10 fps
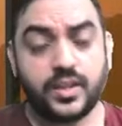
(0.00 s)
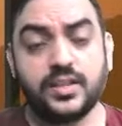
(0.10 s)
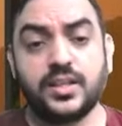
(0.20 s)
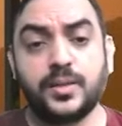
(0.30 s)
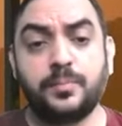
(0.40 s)

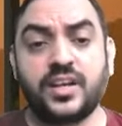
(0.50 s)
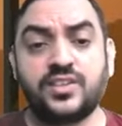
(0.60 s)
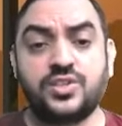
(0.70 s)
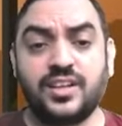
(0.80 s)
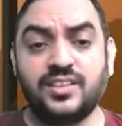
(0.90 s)
the
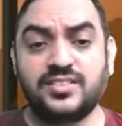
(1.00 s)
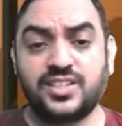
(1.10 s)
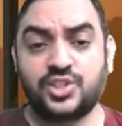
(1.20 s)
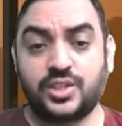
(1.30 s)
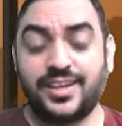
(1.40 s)
purchase the
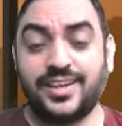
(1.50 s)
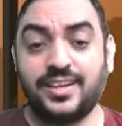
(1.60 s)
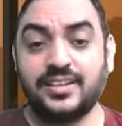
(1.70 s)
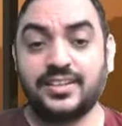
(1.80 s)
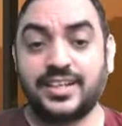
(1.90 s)
stake
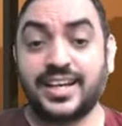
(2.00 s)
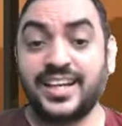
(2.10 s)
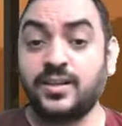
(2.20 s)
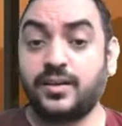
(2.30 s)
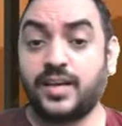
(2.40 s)
the
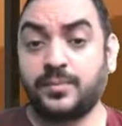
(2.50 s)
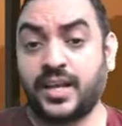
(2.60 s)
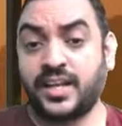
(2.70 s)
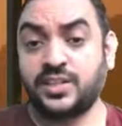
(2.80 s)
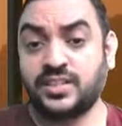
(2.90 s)
current
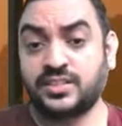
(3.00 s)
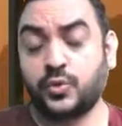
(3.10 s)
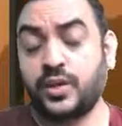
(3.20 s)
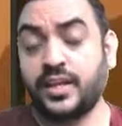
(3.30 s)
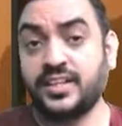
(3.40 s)
manager is
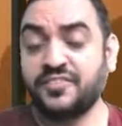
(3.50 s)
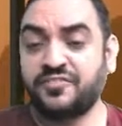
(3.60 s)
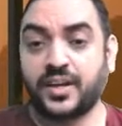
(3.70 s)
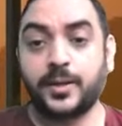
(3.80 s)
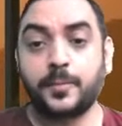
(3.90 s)
holding in the
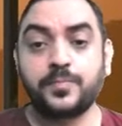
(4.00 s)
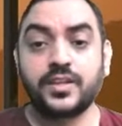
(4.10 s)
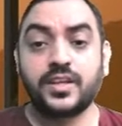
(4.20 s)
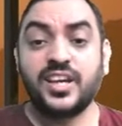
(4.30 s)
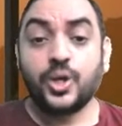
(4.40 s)
fund.
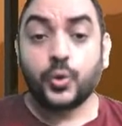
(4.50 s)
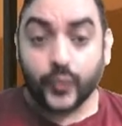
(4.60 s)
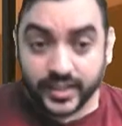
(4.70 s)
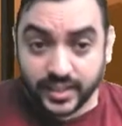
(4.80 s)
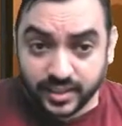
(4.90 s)

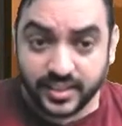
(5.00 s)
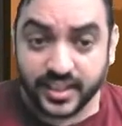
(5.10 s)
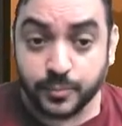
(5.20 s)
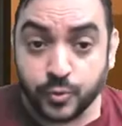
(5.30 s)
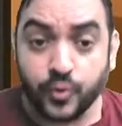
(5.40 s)
Whether the
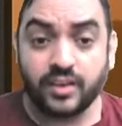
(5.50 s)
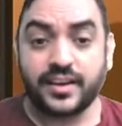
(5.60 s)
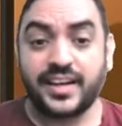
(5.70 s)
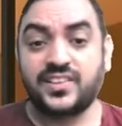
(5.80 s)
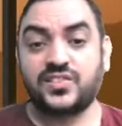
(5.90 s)
removal
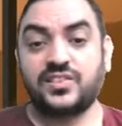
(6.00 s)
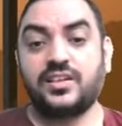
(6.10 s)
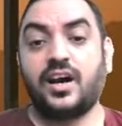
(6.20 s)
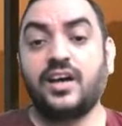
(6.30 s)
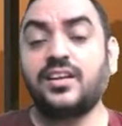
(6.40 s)
rights
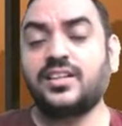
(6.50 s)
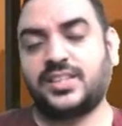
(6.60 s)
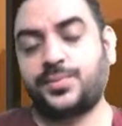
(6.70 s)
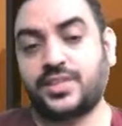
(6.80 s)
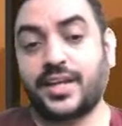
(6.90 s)
are
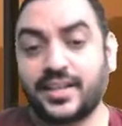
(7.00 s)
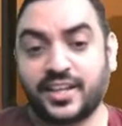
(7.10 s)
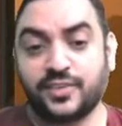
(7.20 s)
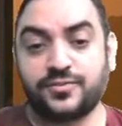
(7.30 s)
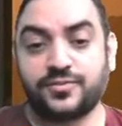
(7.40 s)

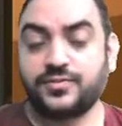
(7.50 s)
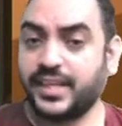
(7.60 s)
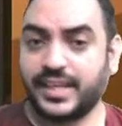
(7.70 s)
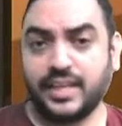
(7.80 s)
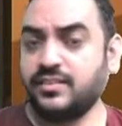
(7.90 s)
substantive.
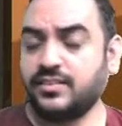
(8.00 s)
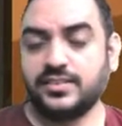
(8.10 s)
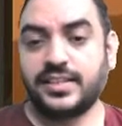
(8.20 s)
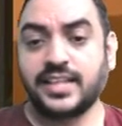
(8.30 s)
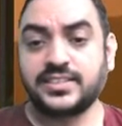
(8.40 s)
Again,
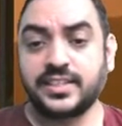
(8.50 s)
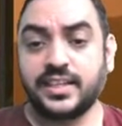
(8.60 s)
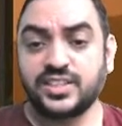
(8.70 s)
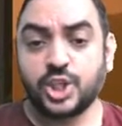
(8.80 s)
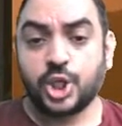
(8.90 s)
the answer
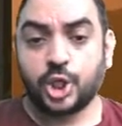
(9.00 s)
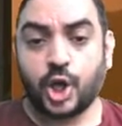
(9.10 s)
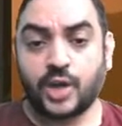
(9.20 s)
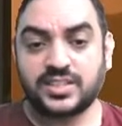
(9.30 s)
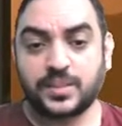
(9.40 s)
is
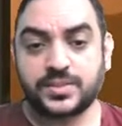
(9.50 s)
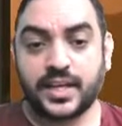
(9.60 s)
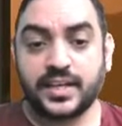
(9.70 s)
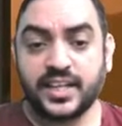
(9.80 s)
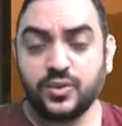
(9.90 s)
not
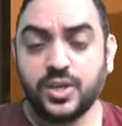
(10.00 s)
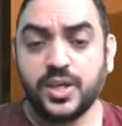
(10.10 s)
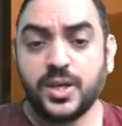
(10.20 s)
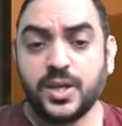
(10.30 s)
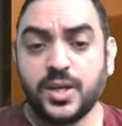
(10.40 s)
substantive
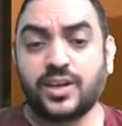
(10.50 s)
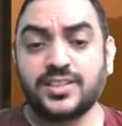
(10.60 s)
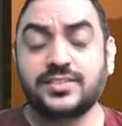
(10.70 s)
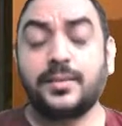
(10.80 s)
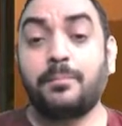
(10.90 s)

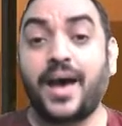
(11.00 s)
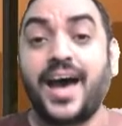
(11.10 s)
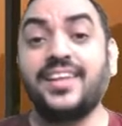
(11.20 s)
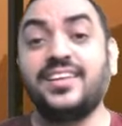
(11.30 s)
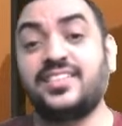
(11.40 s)
because
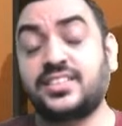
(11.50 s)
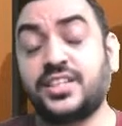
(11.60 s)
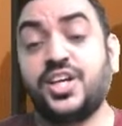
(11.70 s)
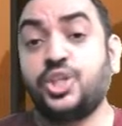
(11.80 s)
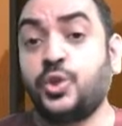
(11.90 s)
barriers.
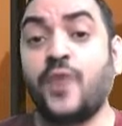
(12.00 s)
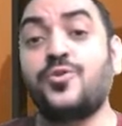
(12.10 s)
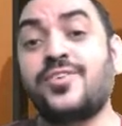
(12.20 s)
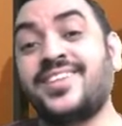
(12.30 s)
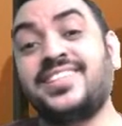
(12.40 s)
You have
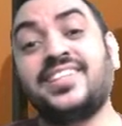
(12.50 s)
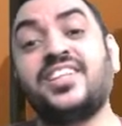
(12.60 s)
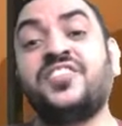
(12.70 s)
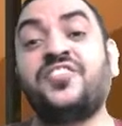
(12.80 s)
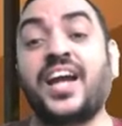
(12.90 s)
to consider
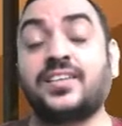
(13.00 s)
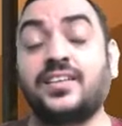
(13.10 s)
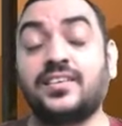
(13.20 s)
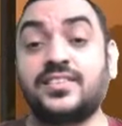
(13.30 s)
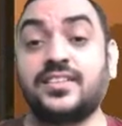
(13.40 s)
the
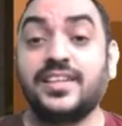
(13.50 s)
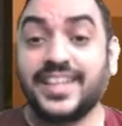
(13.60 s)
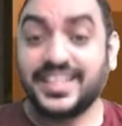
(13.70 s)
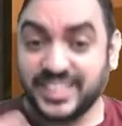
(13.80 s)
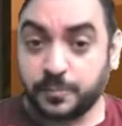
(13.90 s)
factors.
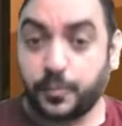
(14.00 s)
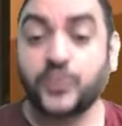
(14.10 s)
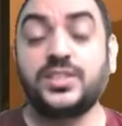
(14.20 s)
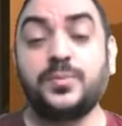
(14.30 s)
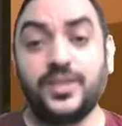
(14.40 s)
Is it
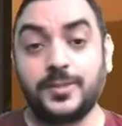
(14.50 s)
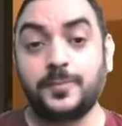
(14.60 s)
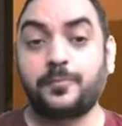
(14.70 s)
possible?